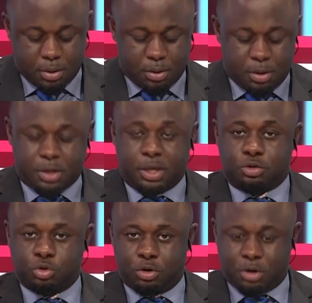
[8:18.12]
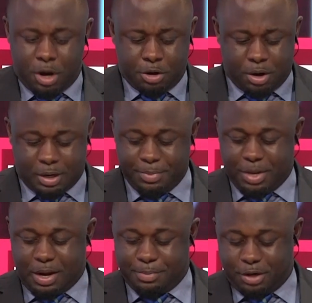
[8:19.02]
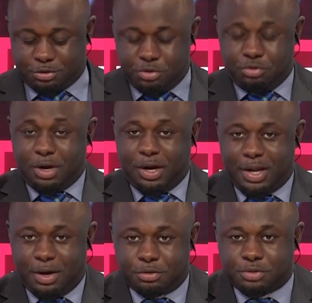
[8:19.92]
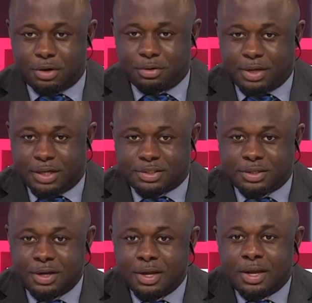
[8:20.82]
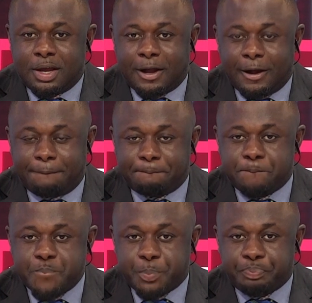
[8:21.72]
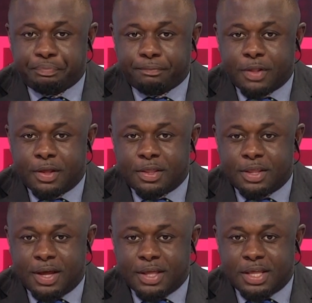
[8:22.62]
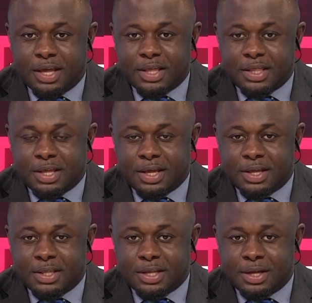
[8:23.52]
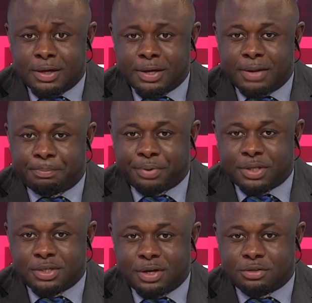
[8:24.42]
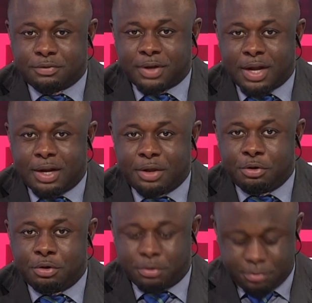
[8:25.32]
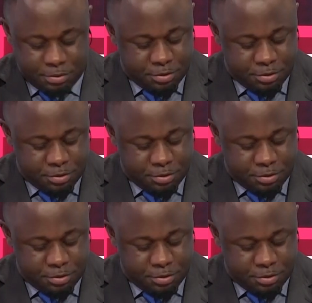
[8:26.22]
Okay, so Doc, let me come back to you. I was trying to get the president of the Ghana Union